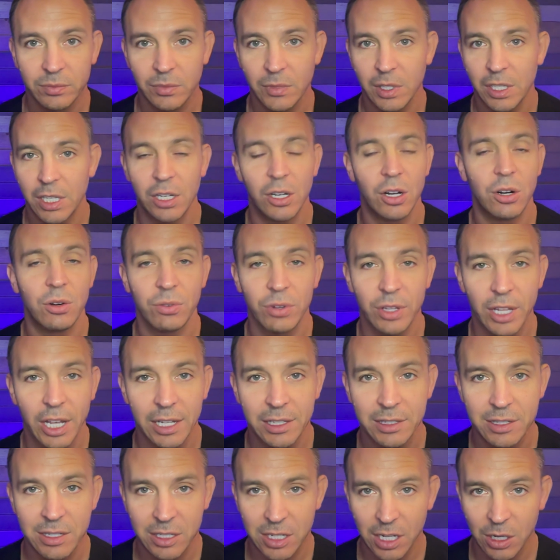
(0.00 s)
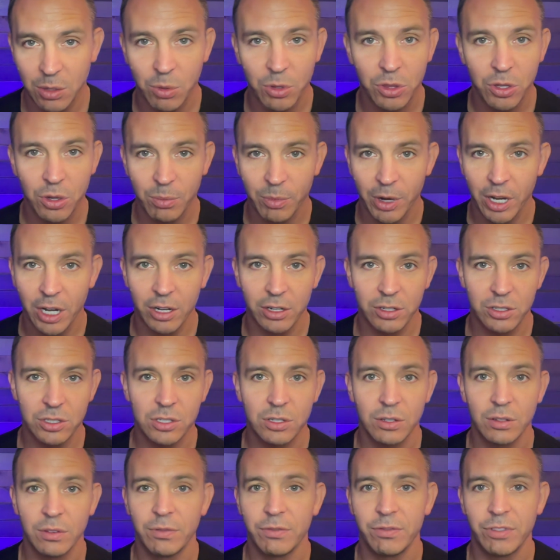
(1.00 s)
Get over that. Stick with your
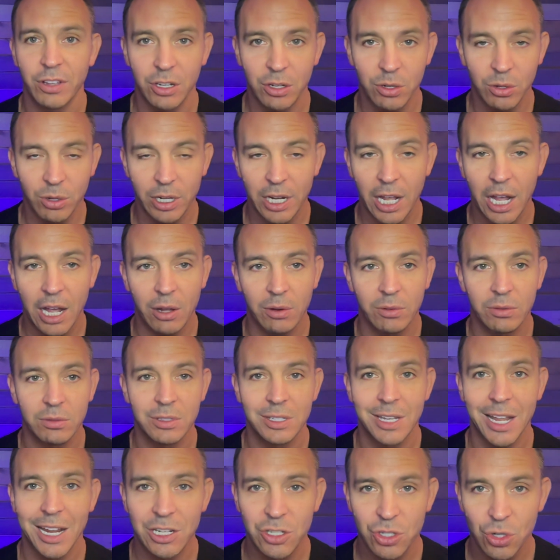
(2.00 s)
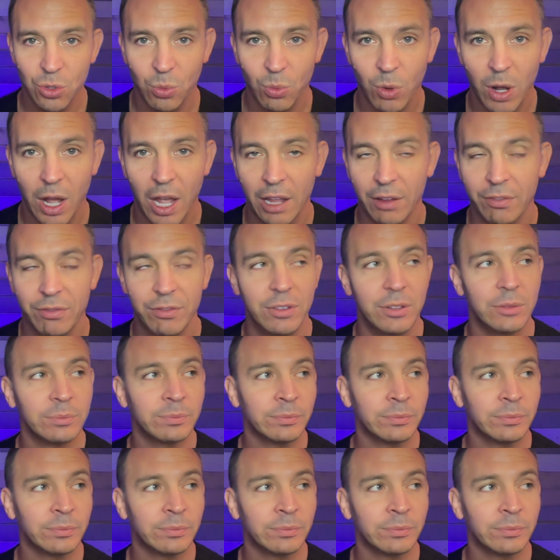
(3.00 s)
marriage. Figure it out. Date your wife.